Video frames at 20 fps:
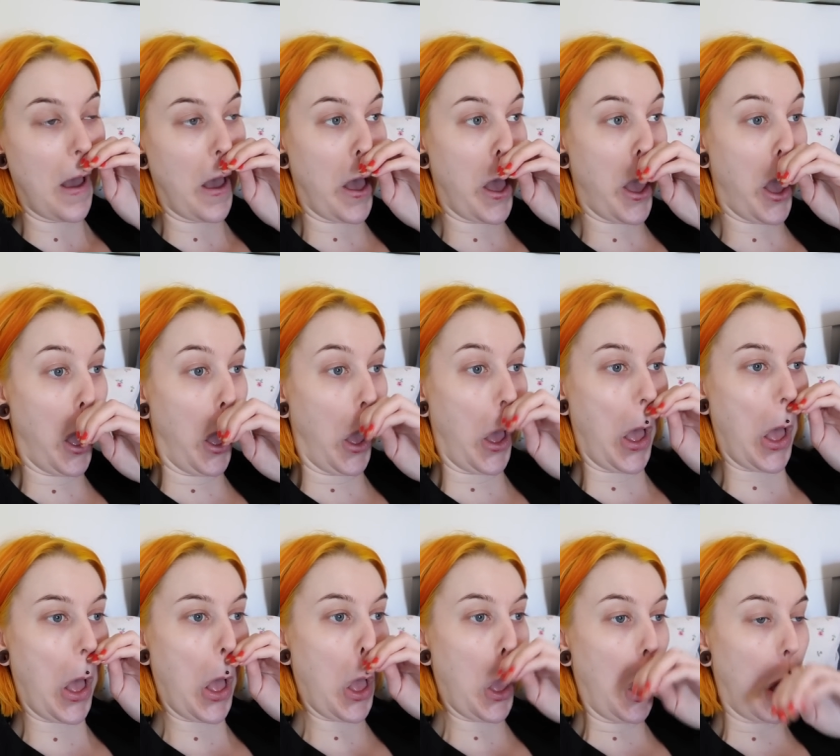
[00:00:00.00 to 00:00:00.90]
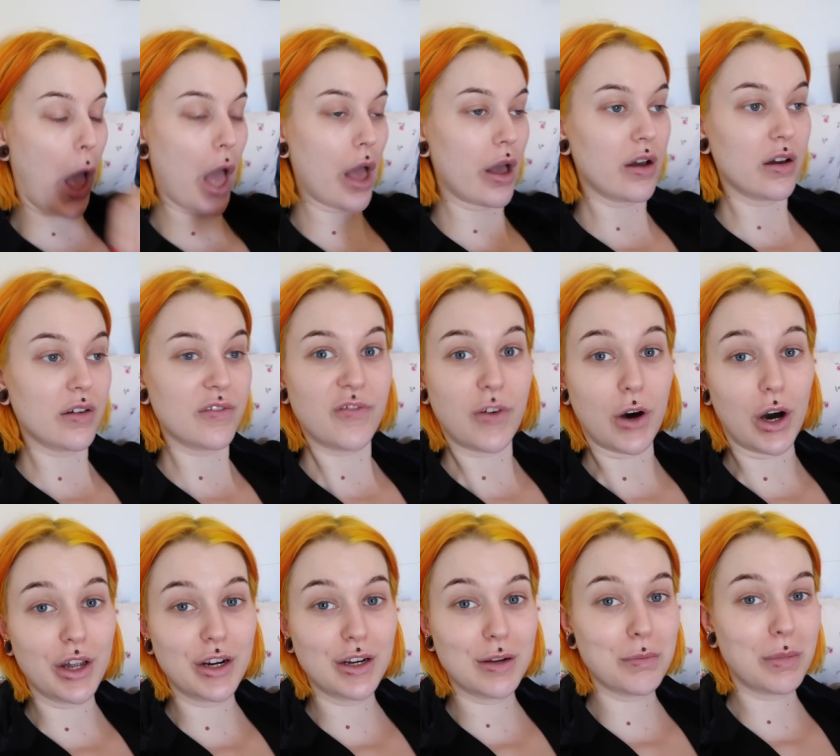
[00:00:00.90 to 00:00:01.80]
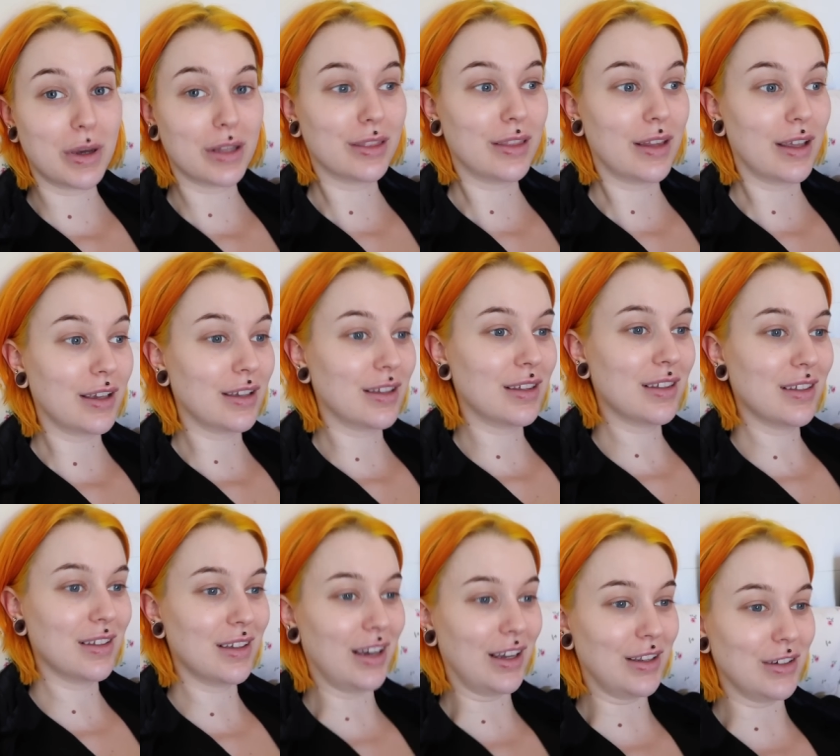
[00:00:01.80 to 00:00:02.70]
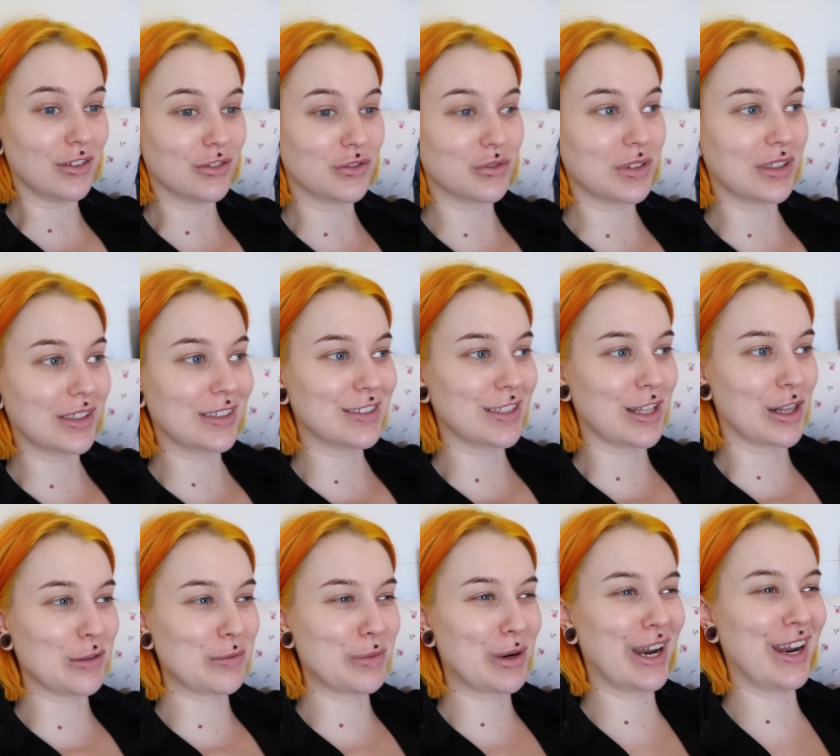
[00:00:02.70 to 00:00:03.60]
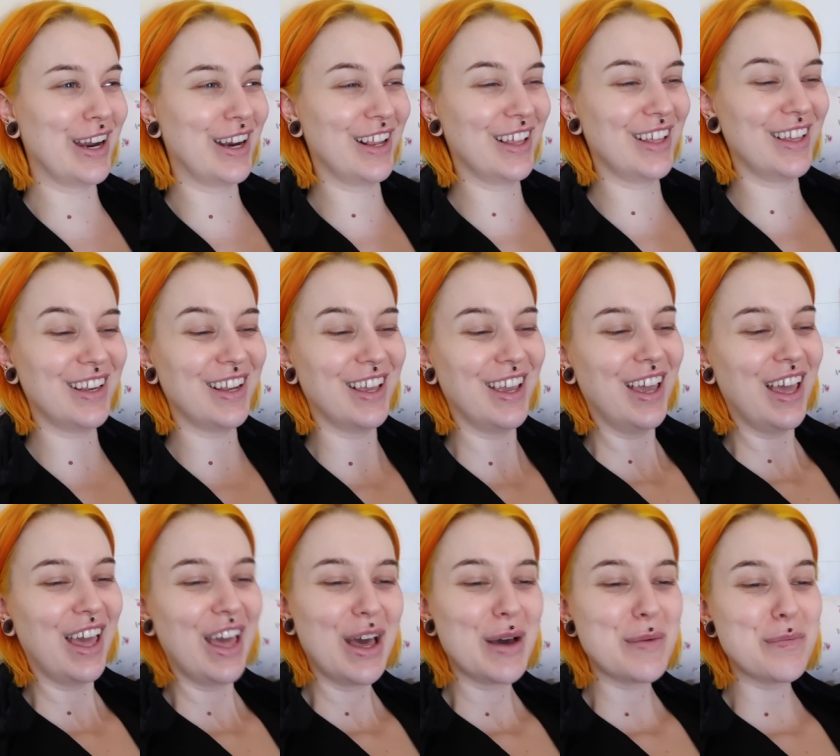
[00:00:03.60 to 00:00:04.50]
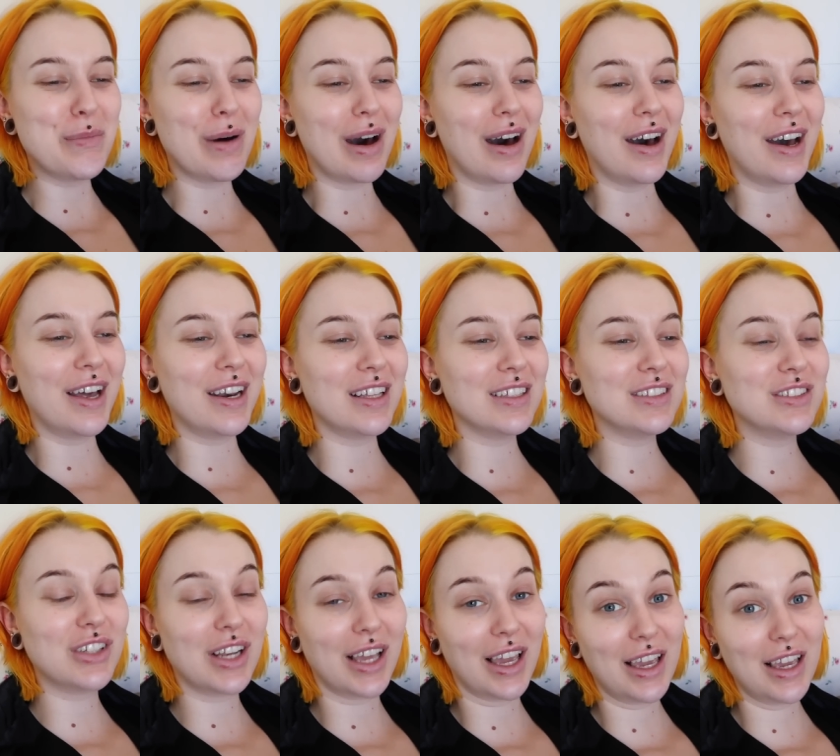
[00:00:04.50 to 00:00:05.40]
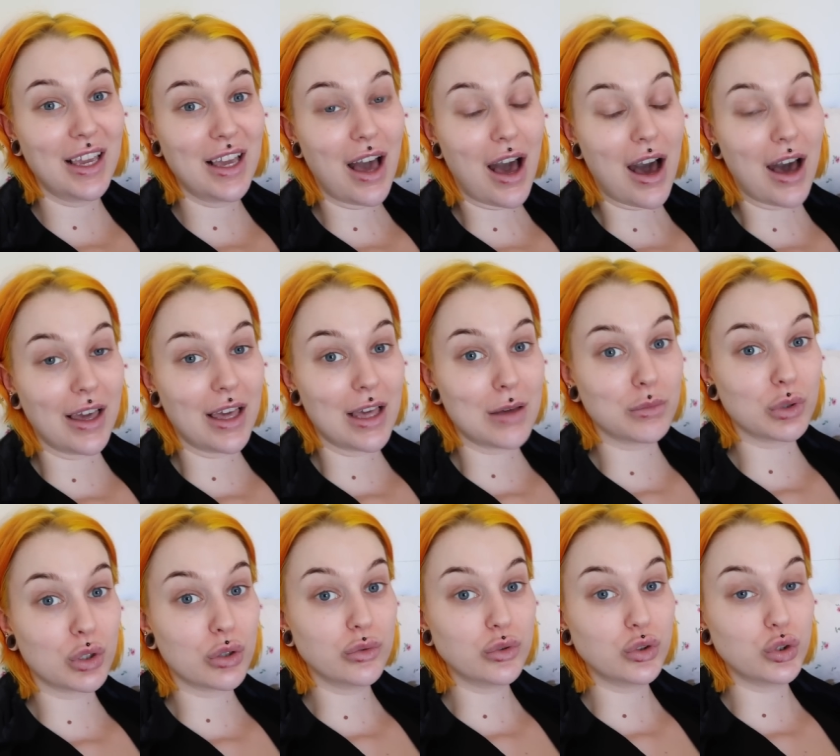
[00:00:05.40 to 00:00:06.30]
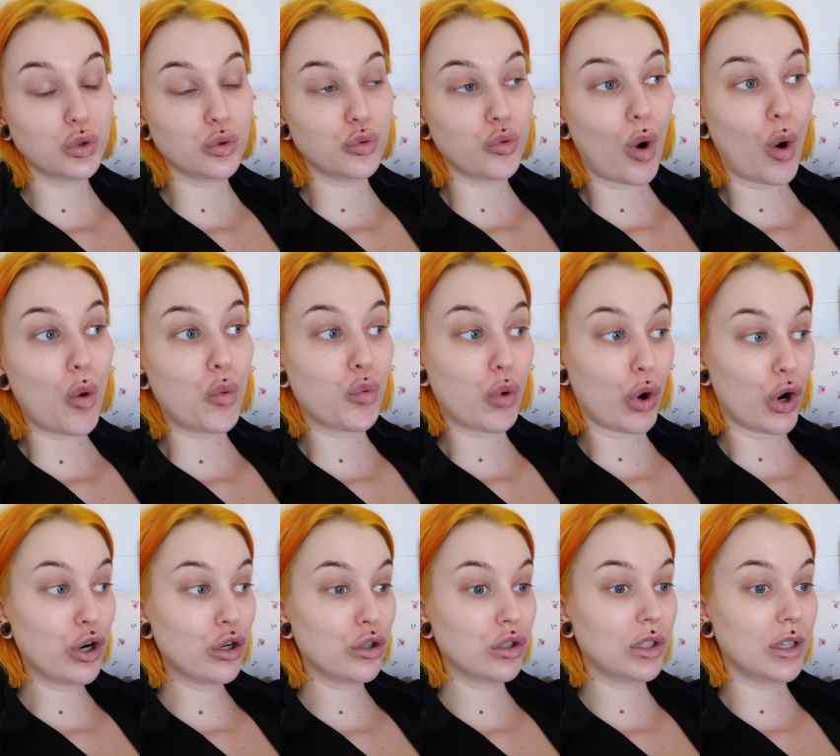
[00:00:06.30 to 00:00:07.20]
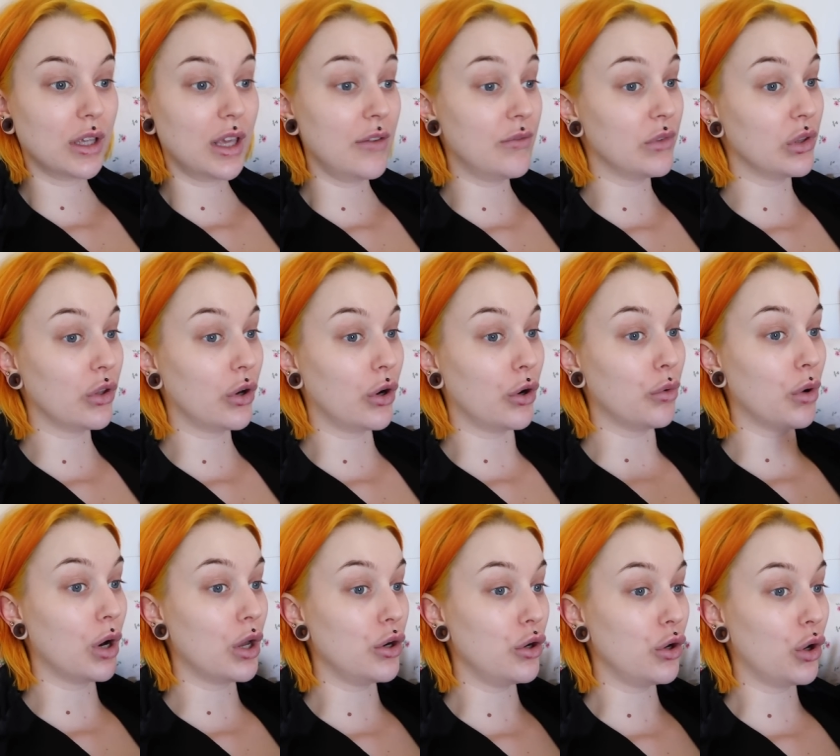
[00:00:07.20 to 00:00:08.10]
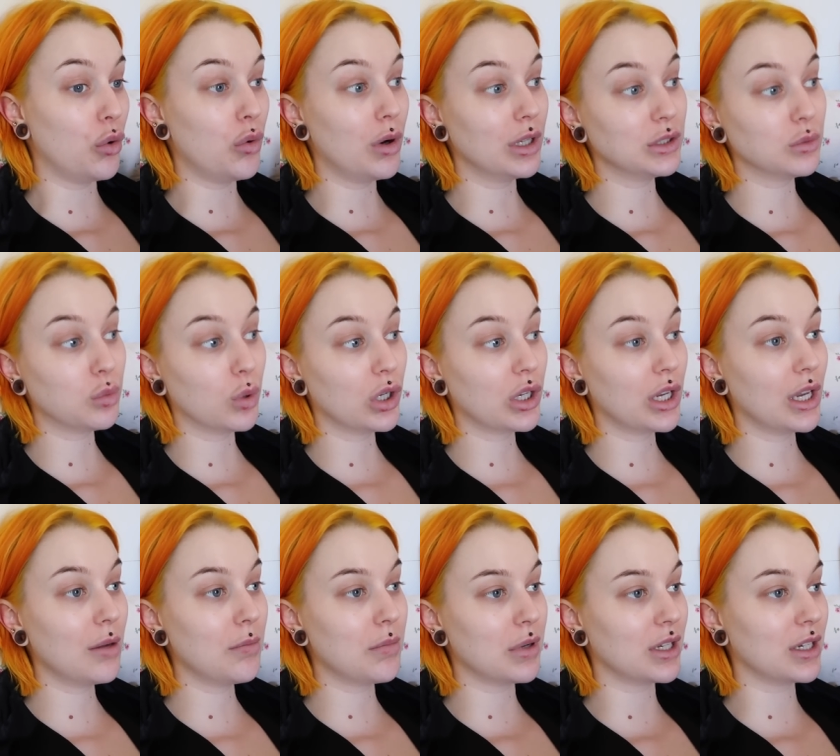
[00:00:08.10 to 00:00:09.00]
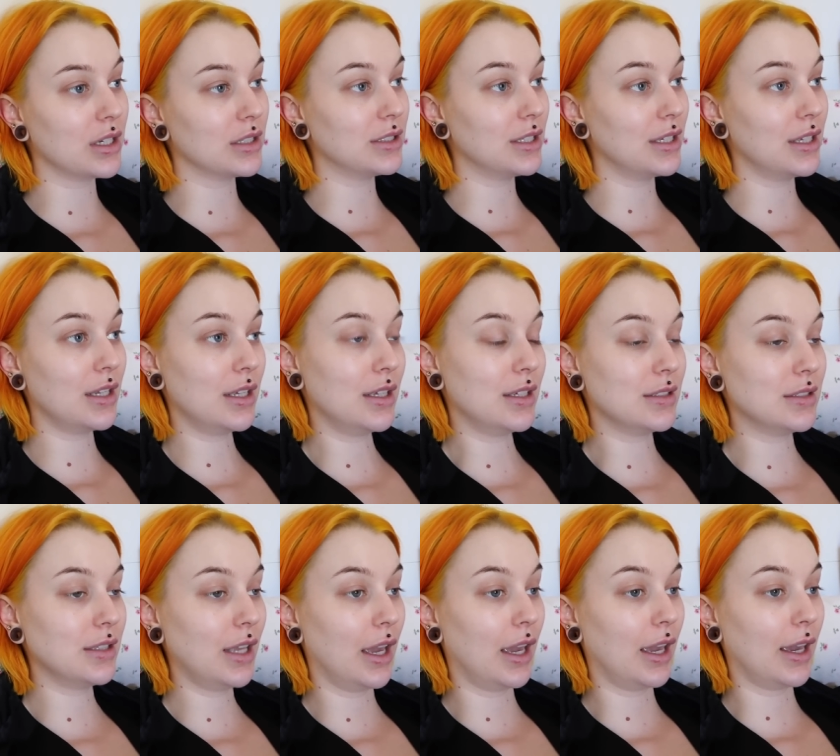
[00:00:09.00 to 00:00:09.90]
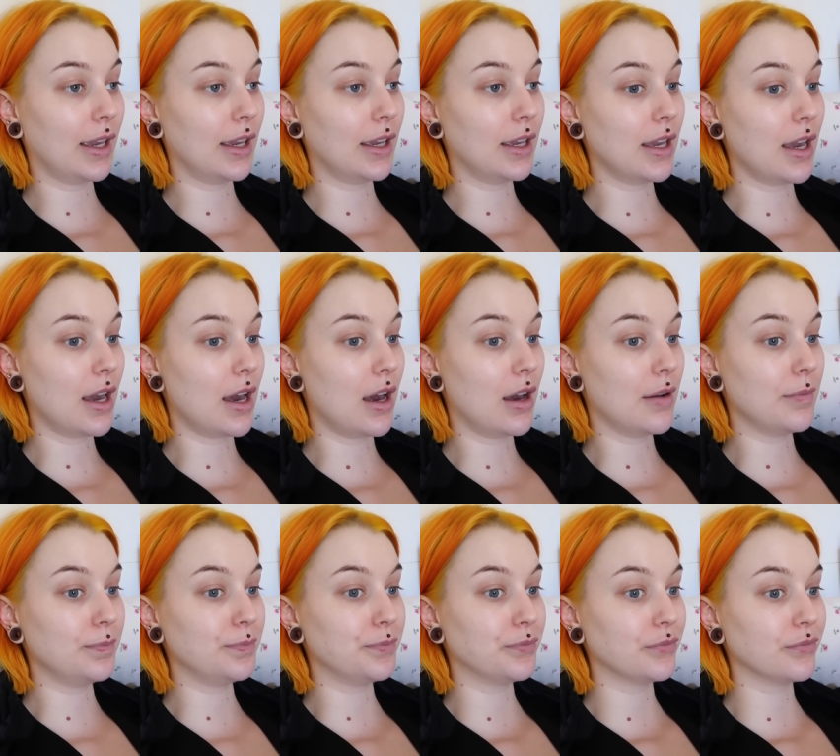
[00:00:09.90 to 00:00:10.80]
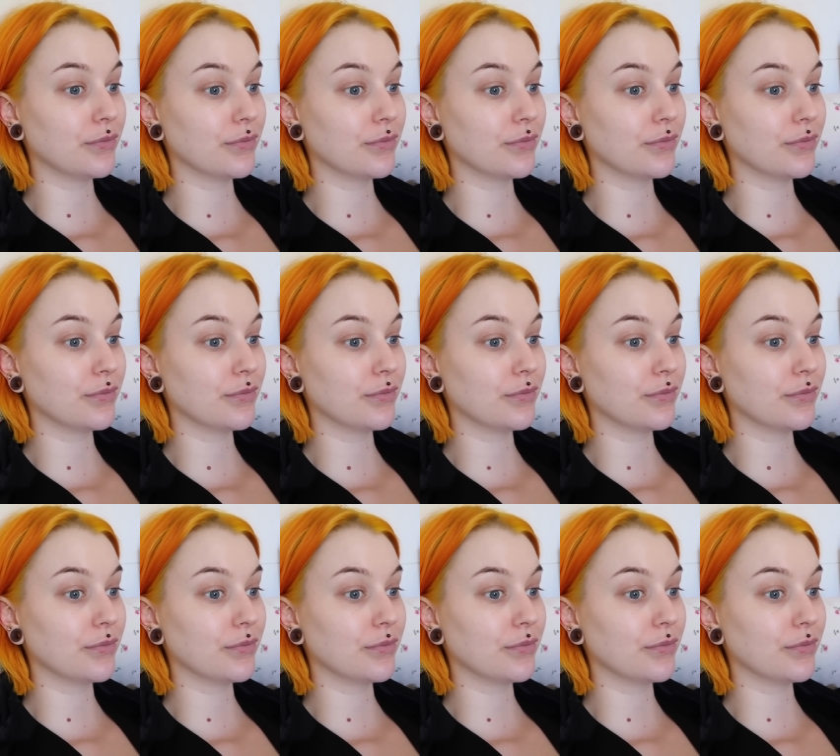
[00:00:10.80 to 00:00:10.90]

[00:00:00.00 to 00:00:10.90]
uh, fun, but like I don't really celebrate it. But today I am going to work, even though no one's working, because it is a um,